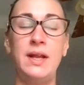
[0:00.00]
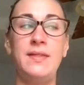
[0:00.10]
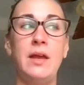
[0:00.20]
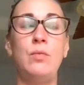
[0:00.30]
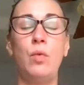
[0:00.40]

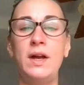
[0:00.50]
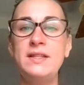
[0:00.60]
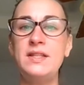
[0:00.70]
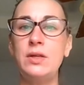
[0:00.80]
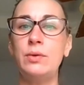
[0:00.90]
And then
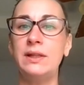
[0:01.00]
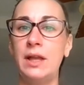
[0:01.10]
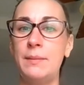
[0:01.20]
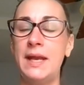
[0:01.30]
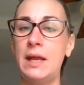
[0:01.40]
once you
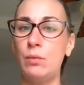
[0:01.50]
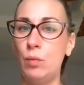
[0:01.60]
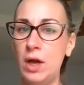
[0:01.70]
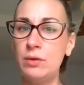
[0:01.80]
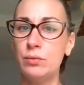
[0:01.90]
eliminate
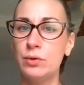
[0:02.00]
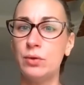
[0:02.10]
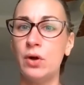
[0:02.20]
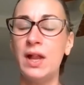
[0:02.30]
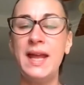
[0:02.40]
one
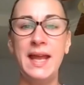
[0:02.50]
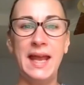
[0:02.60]
rule